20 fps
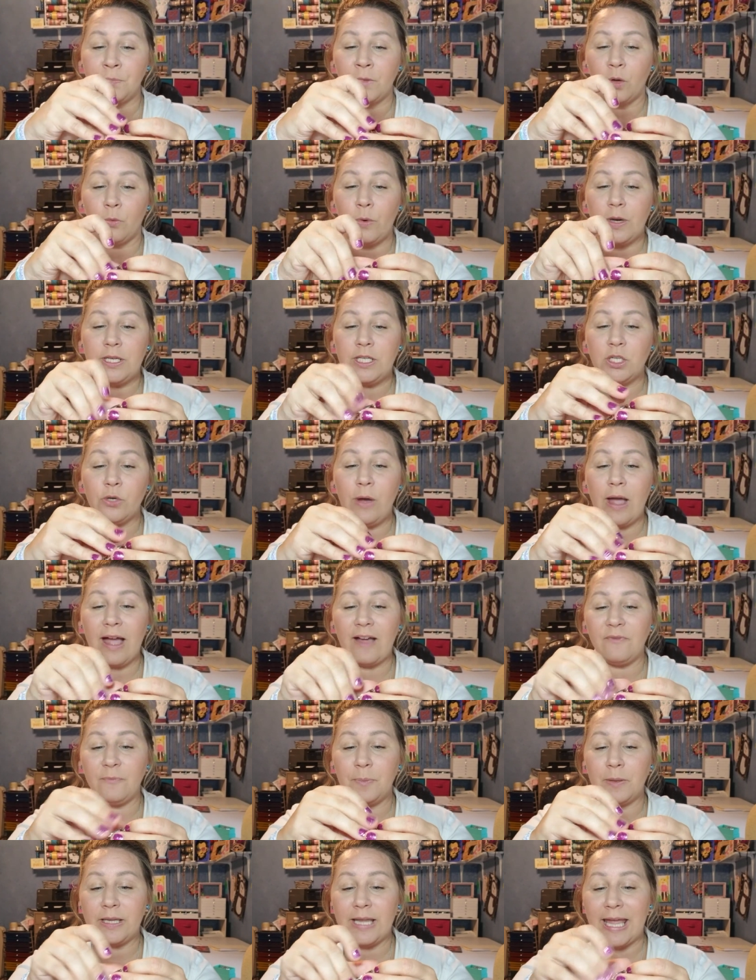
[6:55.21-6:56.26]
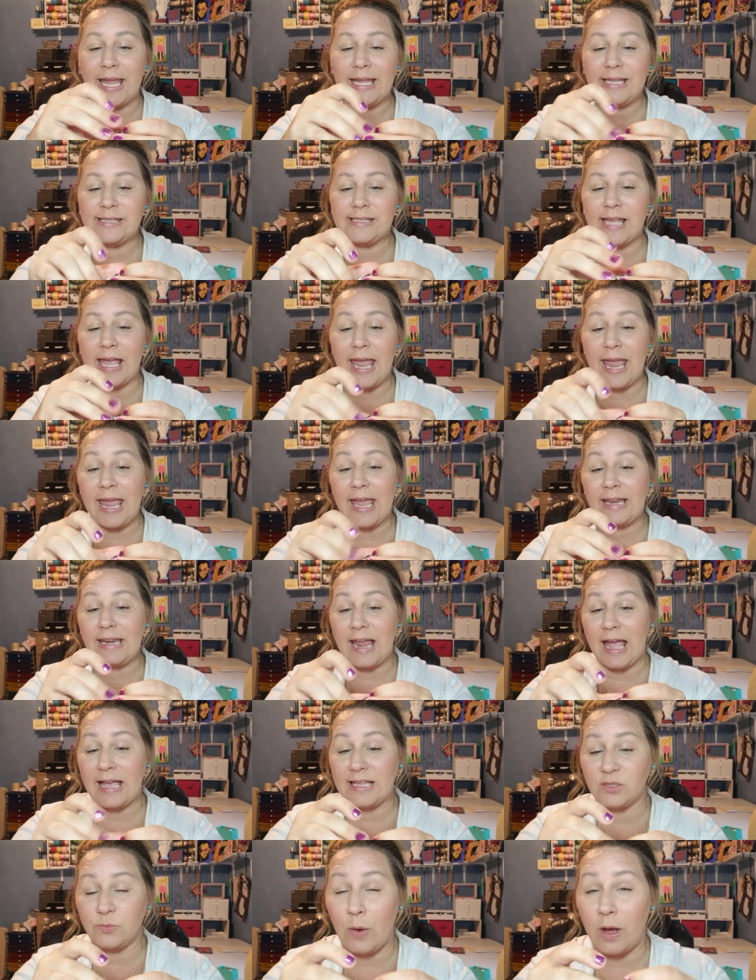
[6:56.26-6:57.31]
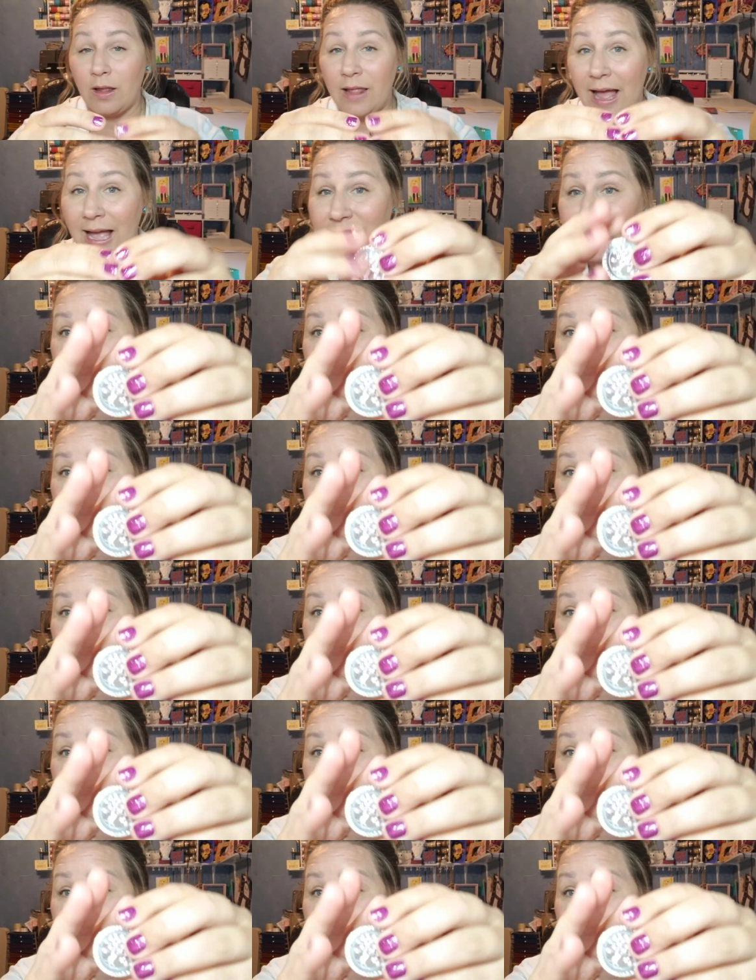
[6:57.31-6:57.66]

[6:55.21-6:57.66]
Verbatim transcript: We do have plates, and as well as